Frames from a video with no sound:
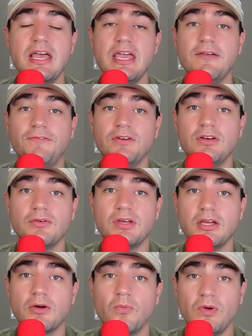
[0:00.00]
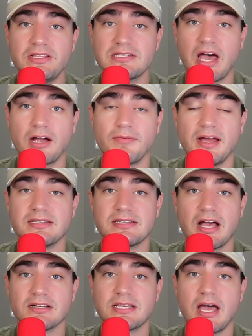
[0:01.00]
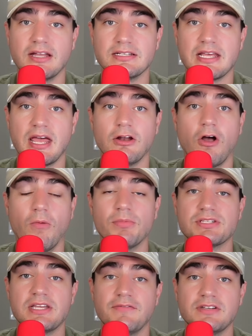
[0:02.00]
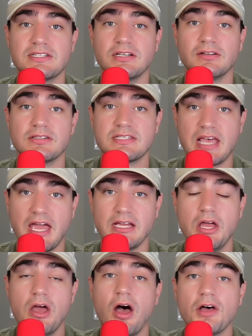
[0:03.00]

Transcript: If you're new here, we talk Red Sox content almost every single day.